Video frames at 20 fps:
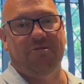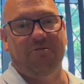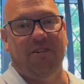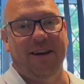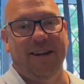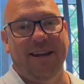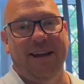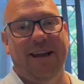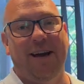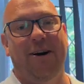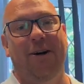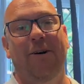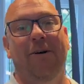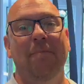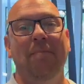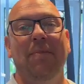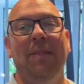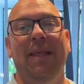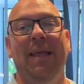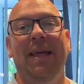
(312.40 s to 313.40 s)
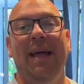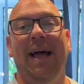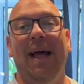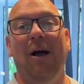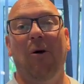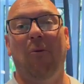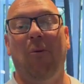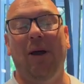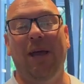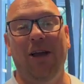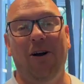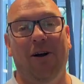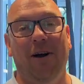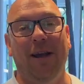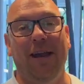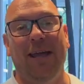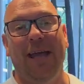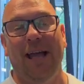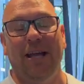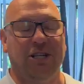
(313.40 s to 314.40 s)
right now. We are going
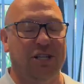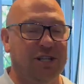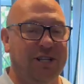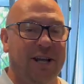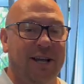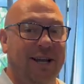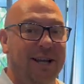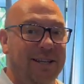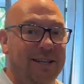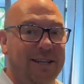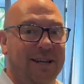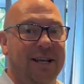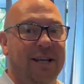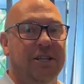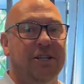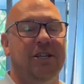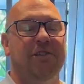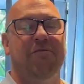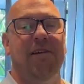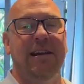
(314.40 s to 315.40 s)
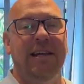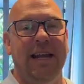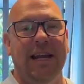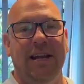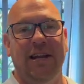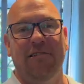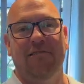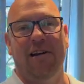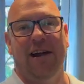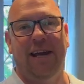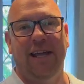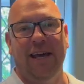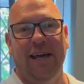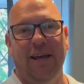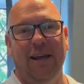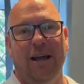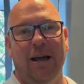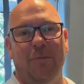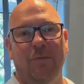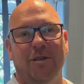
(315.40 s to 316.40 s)
to get stuck into this. Grandad and Granny are going
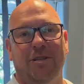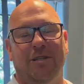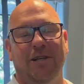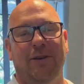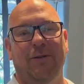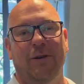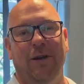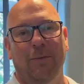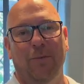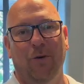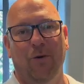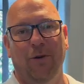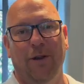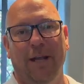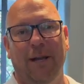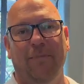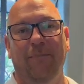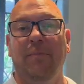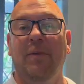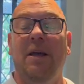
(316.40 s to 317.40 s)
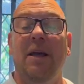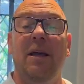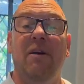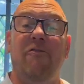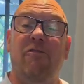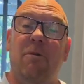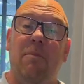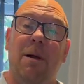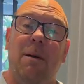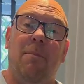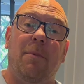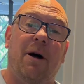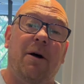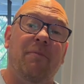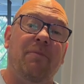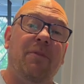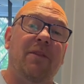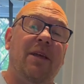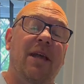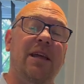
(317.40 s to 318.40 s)
to come and see you in the morning. Remember,
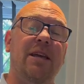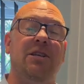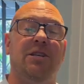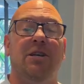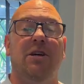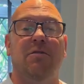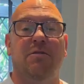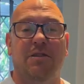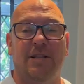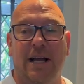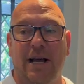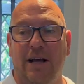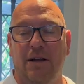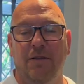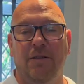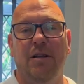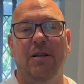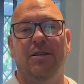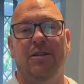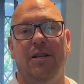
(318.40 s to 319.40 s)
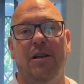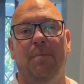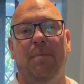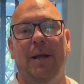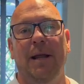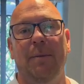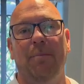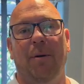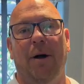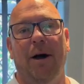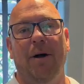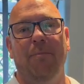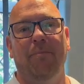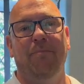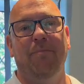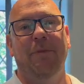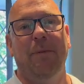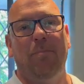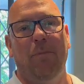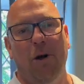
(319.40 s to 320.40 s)
get yourselves down to the Pink Pub,
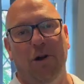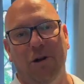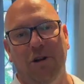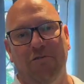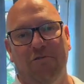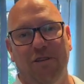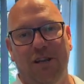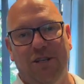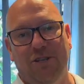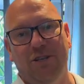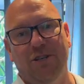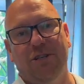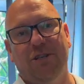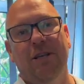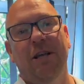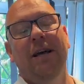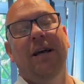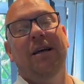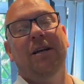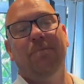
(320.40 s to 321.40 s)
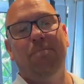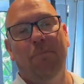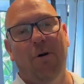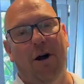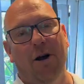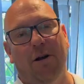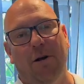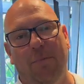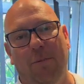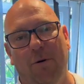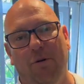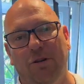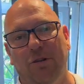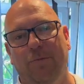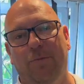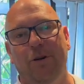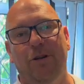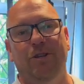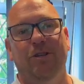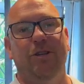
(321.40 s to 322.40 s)
Bognor Regis, Mark and Paul's
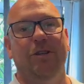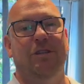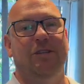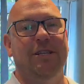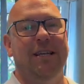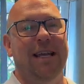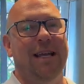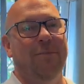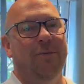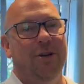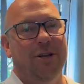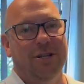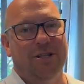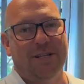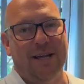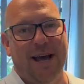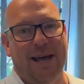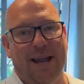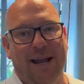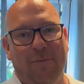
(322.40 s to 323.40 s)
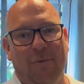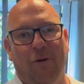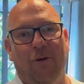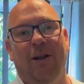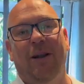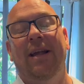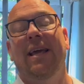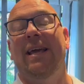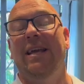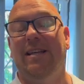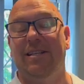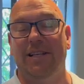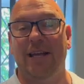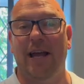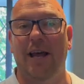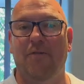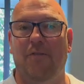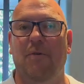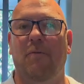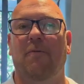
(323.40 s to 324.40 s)
Butchers. See him on a Saturday morning. He's
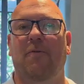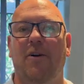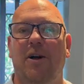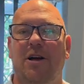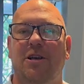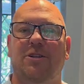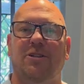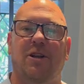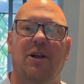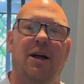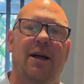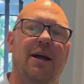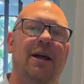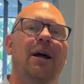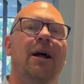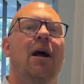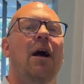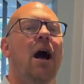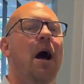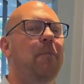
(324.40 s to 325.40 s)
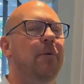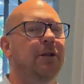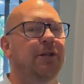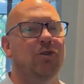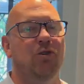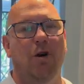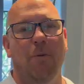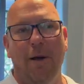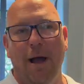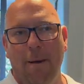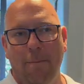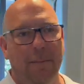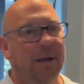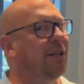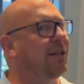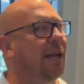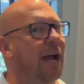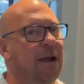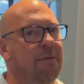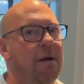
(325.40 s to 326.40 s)
there from first light up until about
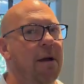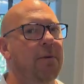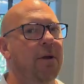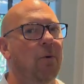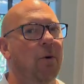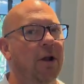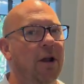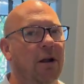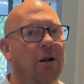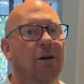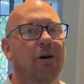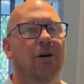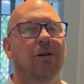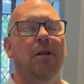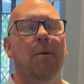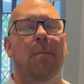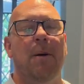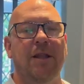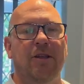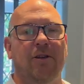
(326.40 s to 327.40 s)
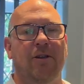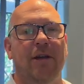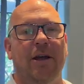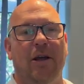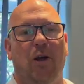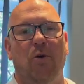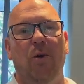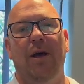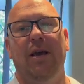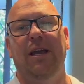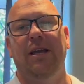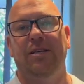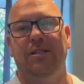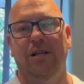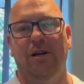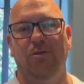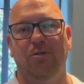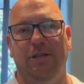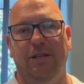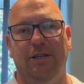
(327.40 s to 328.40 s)
midday, maybe 1 o'clock, depending on how quick he
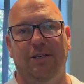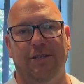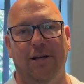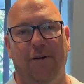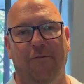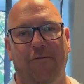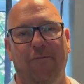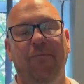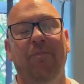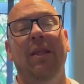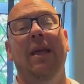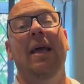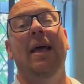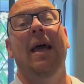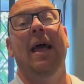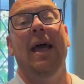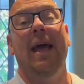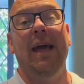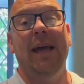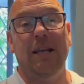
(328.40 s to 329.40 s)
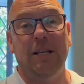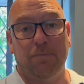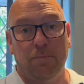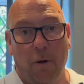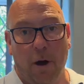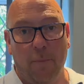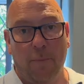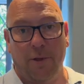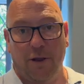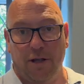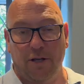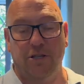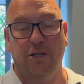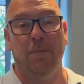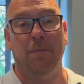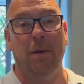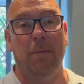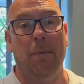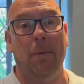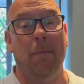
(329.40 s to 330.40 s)
sells his stuff. It is popular, so
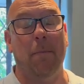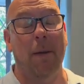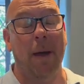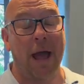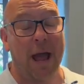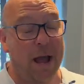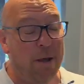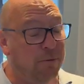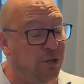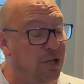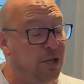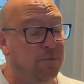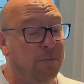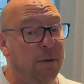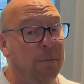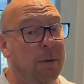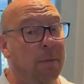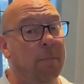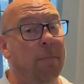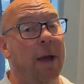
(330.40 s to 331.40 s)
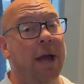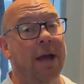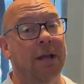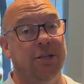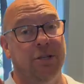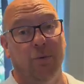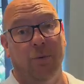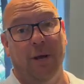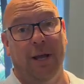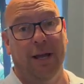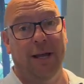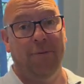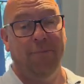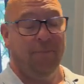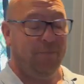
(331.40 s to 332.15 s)
be prepared. Just be prepared to wait.